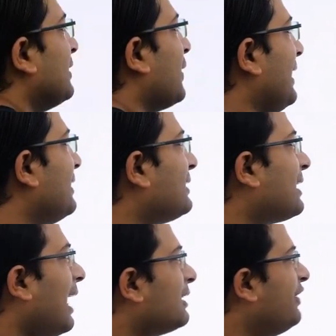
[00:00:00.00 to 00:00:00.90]
So in this
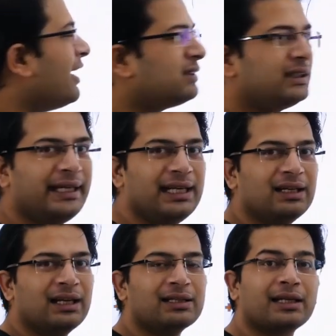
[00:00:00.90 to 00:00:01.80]
class, we have
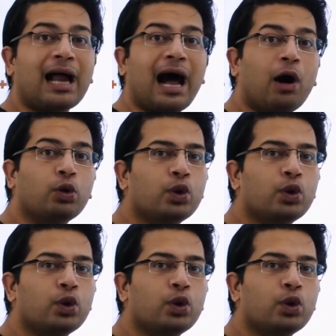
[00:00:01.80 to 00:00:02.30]
seen that how